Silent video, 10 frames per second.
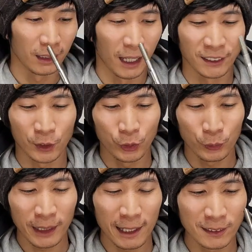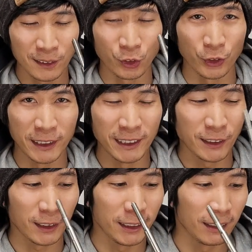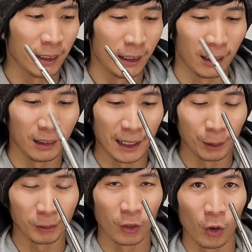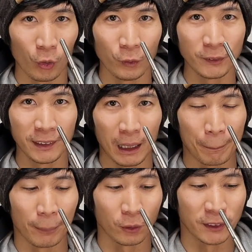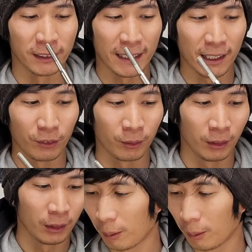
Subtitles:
And so you would have to strategically line up the hose and bolt it down.